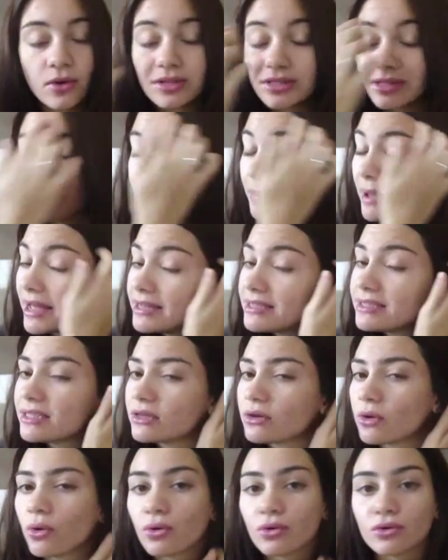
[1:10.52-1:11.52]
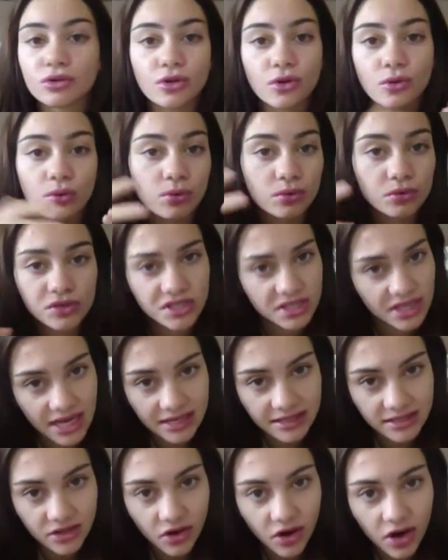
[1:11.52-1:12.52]
or depending on your
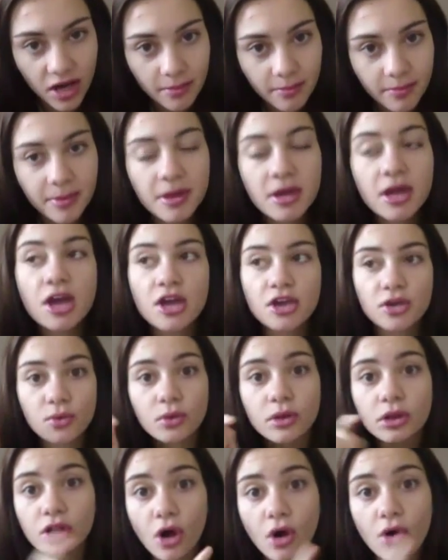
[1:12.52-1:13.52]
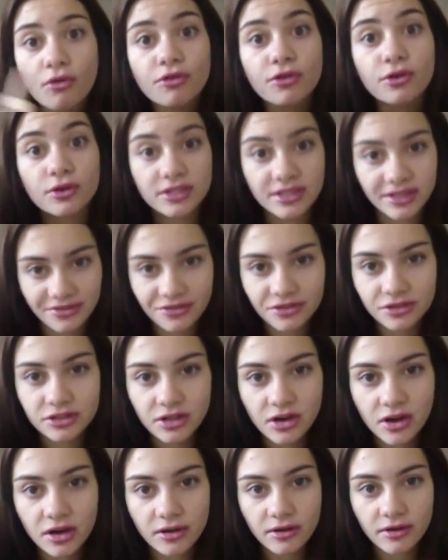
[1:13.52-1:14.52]
skin type, you will go for a
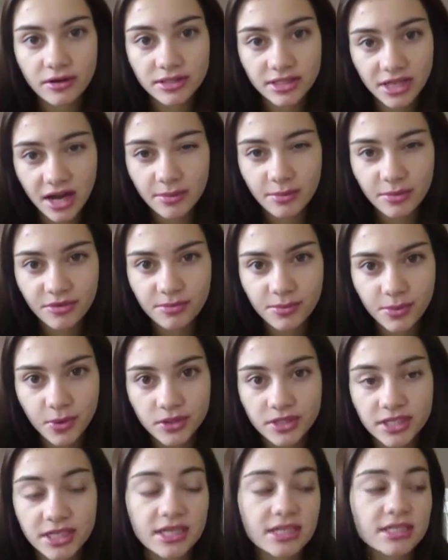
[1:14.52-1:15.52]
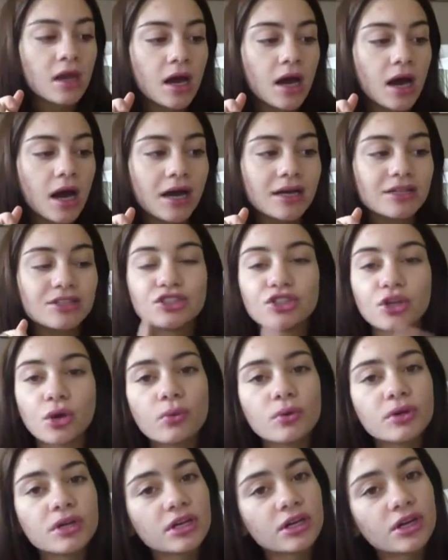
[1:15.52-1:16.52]
different type of product. I
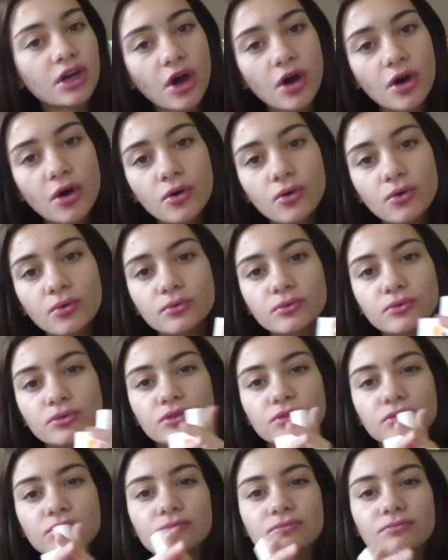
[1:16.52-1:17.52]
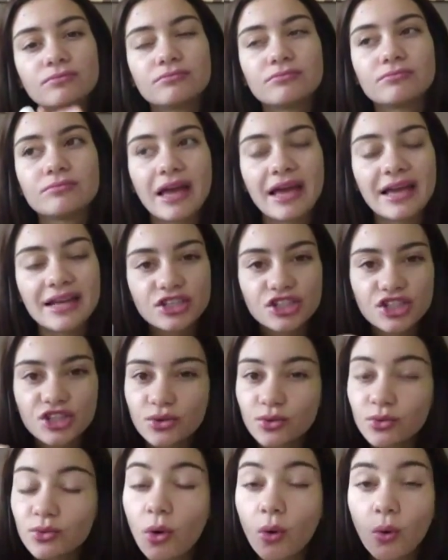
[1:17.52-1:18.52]
don't want to go
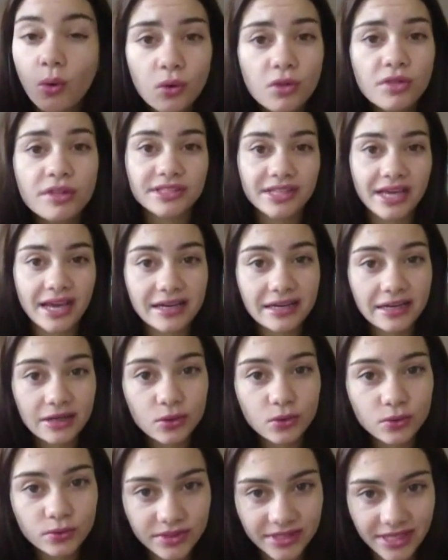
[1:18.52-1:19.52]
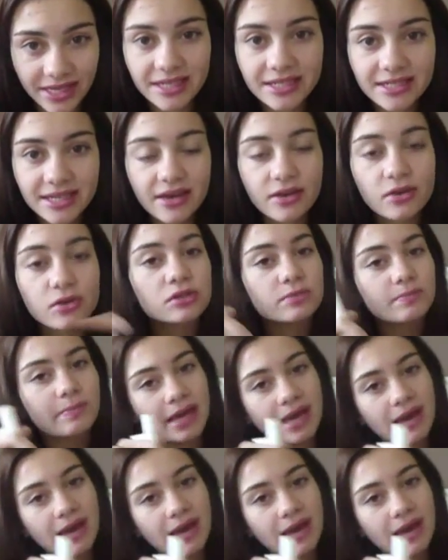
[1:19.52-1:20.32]
into all the technical details